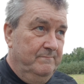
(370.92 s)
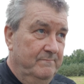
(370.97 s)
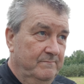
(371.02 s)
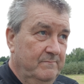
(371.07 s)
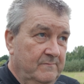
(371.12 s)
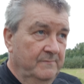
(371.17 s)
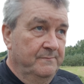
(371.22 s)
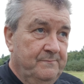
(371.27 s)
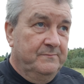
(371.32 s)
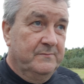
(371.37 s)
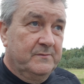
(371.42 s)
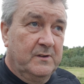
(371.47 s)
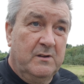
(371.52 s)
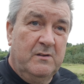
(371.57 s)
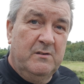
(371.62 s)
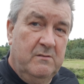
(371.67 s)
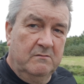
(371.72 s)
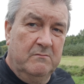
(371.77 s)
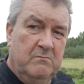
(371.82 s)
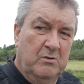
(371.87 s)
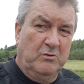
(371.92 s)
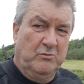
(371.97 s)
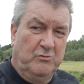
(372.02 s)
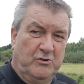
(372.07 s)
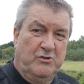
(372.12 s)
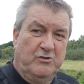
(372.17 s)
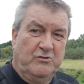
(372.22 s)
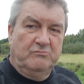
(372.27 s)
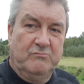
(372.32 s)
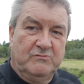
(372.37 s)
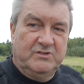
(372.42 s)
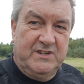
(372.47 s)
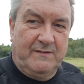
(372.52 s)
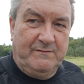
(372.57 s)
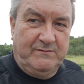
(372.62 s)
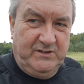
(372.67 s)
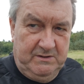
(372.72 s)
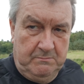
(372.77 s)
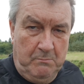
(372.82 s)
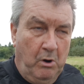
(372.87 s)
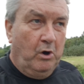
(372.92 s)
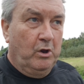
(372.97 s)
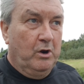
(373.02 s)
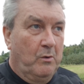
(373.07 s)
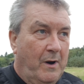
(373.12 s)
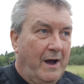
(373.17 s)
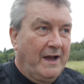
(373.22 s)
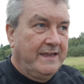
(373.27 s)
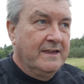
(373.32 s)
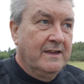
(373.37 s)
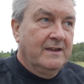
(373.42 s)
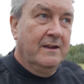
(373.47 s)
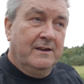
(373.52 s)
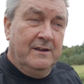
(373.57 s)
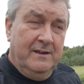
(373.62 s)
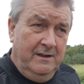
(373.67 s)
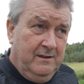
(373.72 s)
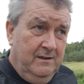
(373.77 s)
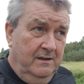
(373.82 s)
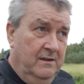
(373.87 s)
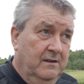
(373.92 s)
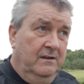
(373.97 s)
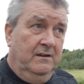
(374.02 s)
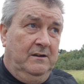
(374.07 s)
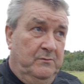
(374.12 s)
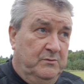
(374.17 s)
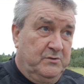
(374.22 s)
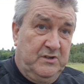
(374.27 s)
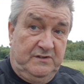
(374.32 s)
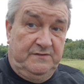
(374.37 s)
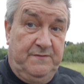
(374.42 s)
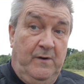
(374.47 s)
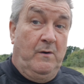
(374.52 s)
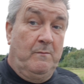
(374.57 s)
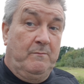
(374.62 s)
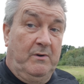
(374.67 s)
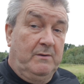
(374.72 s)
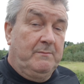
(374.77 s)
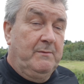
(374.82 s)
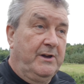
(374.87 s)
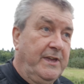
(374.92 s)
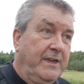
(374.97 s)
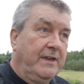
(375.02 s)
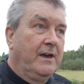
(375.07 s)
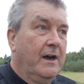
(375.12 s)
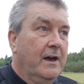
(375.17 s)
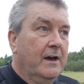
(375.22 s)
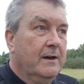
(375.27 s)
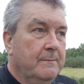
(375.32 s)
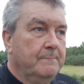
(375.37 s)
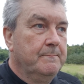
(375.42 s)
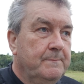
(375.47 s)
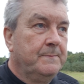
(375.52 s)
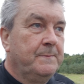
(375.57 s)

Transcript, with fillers: 170 mile away, which is fine by me.